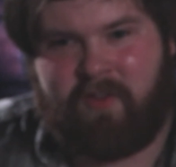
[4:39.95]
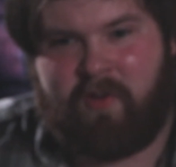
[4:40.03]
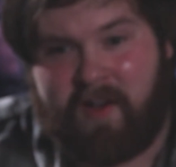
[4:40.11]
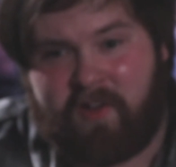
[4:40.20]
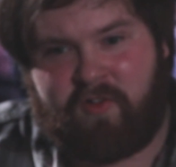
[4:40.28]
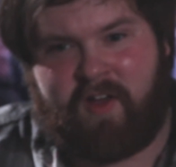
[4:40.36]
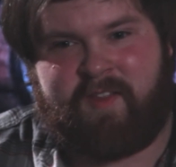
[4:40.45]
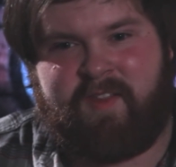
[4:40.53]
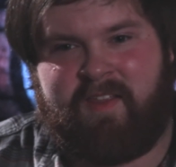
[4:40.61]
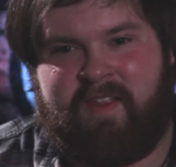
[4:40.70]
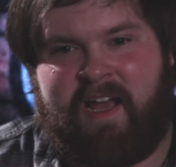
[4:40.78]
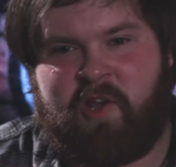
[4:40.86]
they're
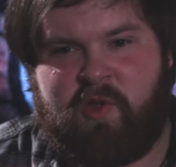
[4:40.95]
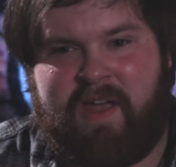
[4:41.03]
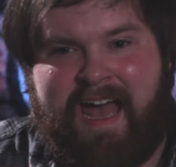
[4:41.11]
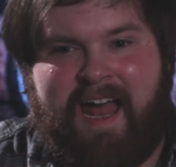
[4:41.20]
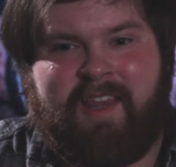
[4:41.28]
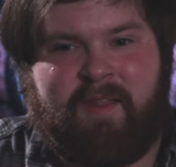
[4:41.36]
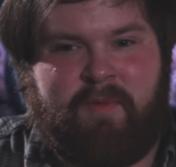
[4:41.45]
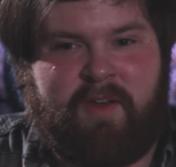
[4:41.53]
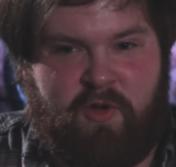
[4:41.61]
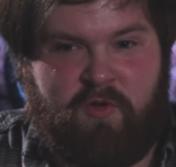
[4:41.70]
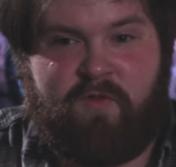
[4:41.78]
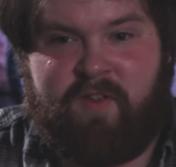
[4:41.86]
interesting, they actually add
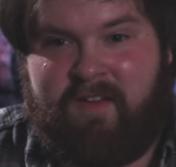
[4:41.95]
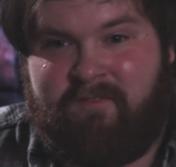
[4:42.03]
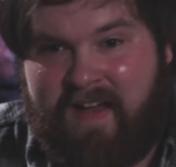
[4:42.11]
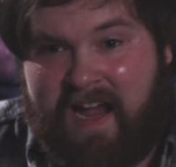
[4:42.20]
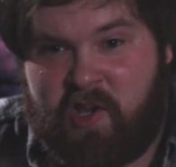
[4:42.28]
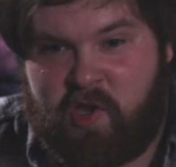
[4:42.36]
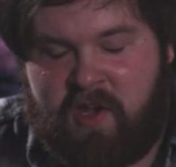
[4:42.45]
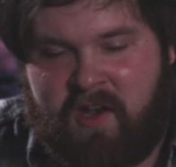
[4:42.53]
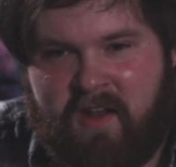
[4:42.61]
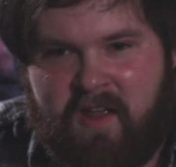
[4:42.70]
something new for that faction.